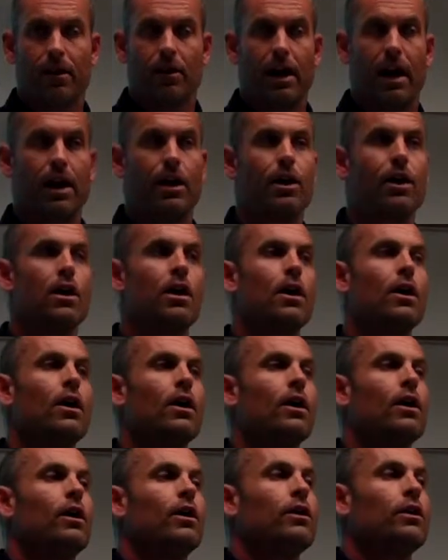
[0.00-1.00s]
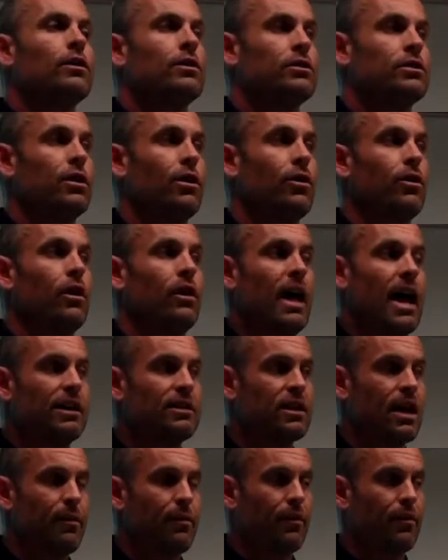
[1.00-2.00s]
Okay. So the
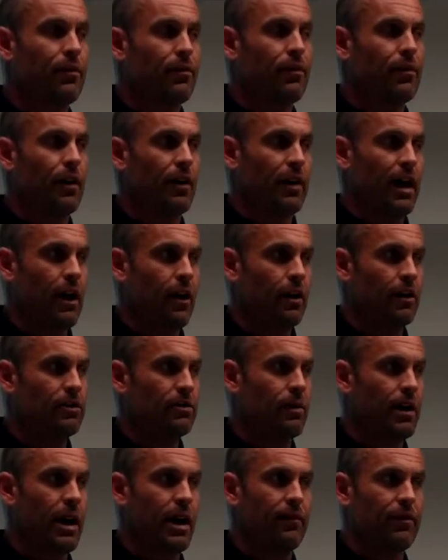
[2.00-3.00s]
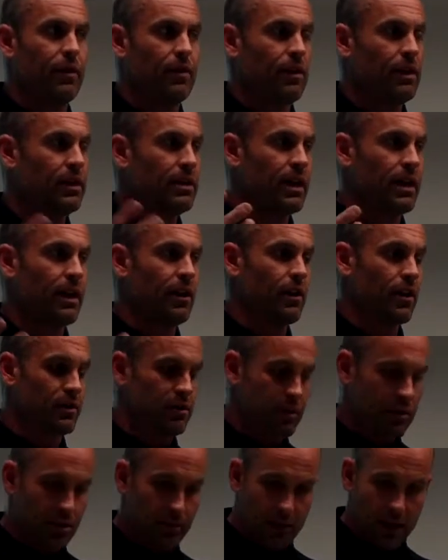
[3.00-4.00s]
last type of inheritance we have, you don't need to take any
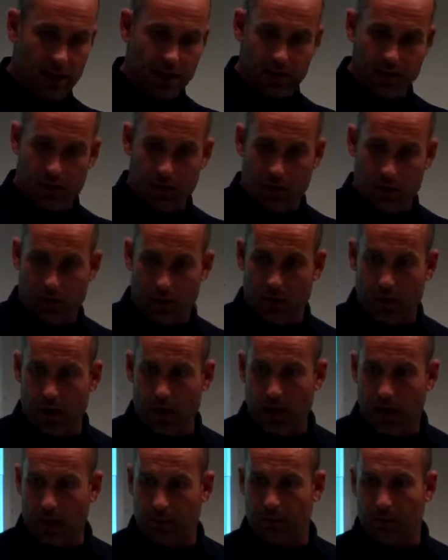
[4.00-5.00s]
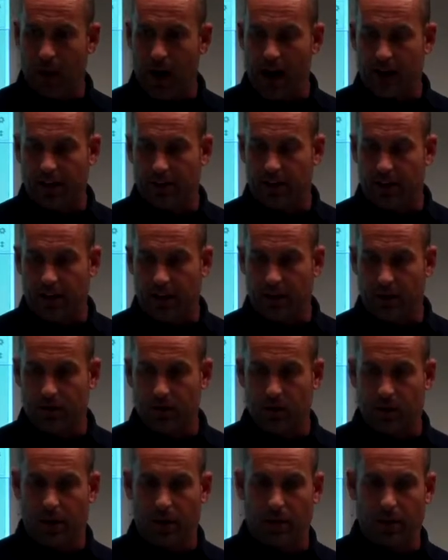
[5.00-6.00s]
notes because I'm going to give you the practice that
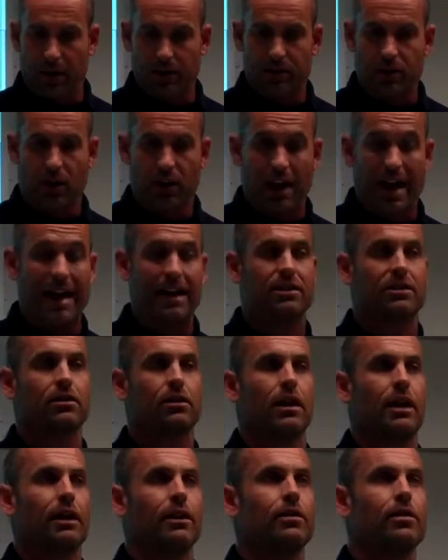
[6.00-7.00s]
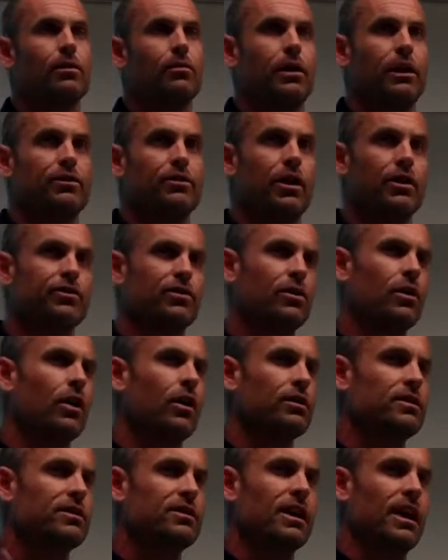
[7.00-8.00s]
goes with it, but it's called X-linked, but it's also
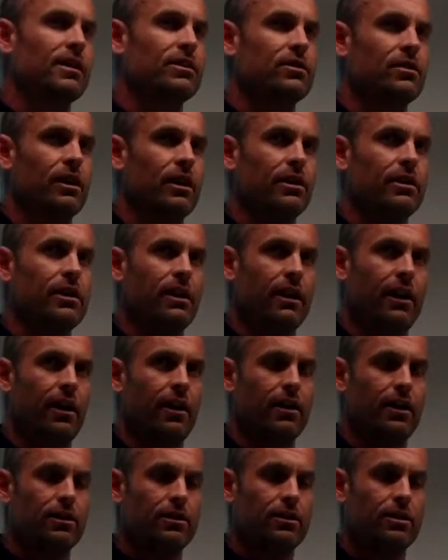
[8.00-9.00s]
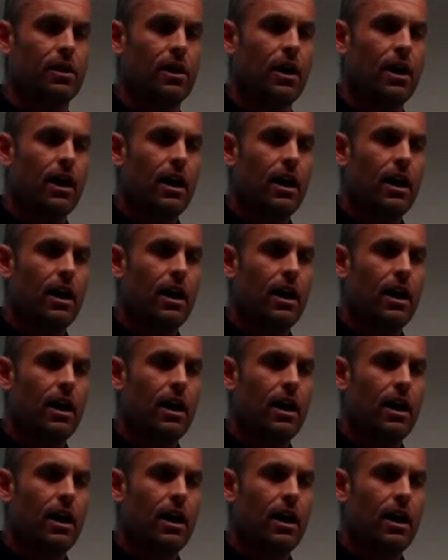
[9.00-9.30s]
called sex-linked inheritance.